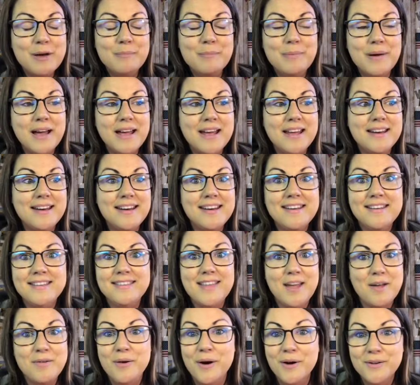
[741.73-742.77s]
but
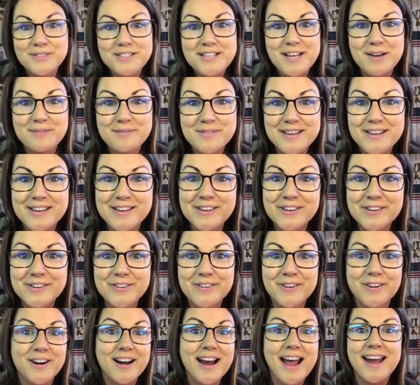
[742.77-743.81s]
they won't tell me
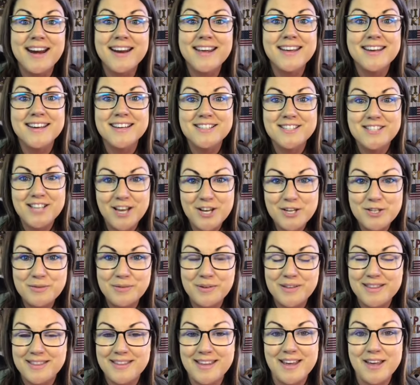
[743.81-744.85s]
who or how to get in
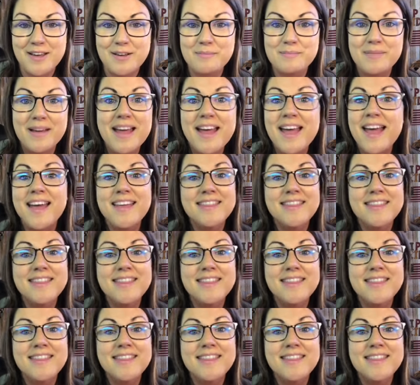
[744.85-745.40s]
touch with them.